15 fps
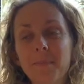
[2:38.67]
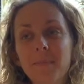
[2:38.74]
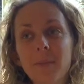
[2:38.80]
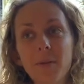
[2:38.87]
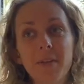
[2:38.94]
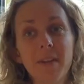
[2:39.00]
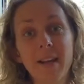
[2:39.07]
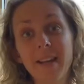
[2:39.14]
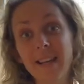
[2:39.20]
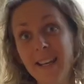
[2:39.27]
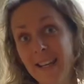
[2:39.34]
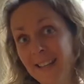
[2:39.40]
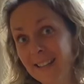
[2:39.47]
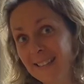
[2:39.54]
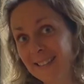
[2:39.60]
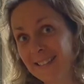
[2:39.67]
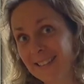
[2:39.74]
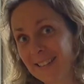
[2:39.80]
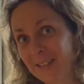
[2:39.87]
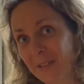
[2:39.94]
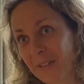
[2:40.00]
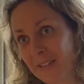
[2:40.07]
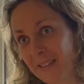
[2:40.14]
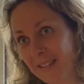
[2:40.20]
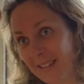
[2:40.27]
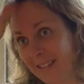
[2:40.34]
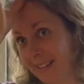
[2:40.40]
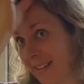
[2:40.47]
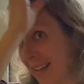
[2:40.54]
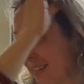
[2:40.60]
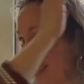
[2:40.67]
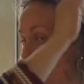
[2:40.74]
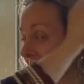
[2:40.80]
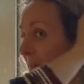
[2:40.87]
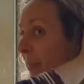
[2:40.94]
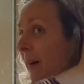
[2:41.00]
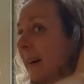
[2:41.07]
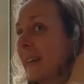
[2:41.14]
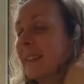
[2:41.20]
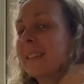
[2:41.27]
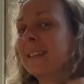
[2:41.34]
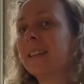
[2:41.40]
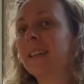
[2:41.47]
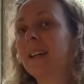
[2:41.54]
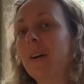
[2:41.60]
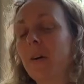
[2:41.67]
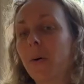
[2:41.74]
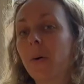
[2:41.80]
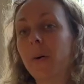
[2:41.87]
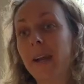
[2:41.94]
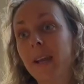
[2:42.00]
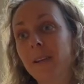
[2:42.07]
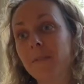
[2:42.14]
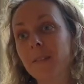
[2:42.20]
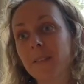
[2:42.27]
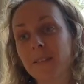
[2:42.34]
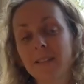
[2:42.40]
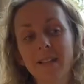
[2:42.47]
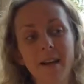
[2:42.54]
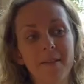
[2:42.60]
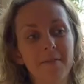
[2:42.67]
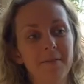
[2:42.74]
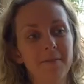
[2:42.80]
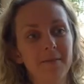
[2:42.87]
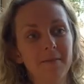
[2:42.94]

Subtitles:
Not that I need it, it's not a necessity, but, or even to have,